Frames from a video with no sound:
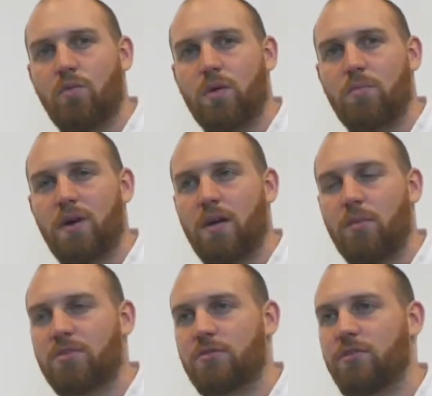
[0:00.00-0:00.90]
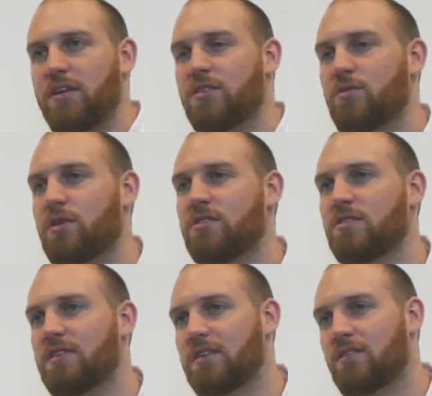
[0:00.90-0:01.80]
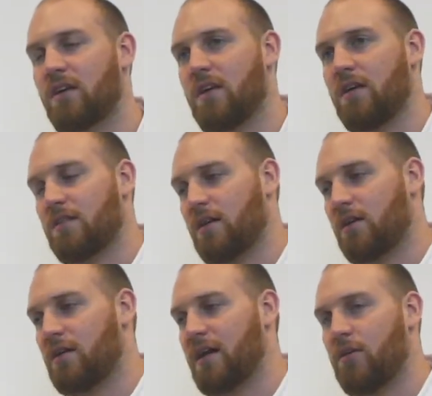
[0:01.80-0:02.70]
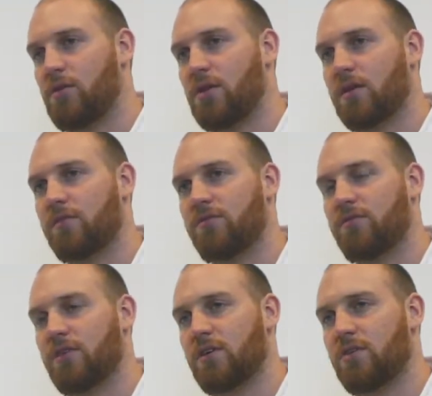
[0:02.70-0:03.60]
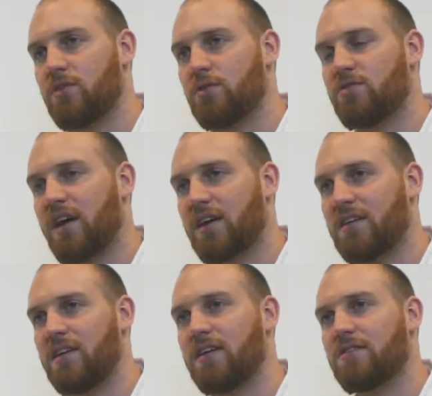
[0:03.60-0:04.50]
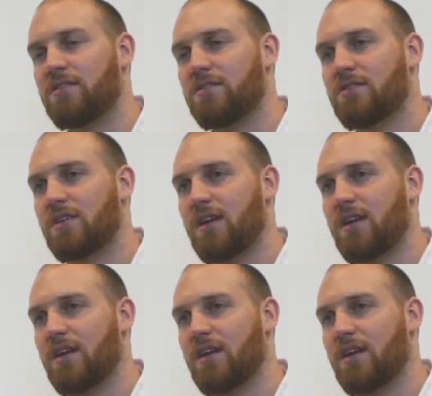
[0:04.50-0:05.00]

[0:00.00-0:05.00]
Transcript: What my observation was is that there are now a lot of new techniques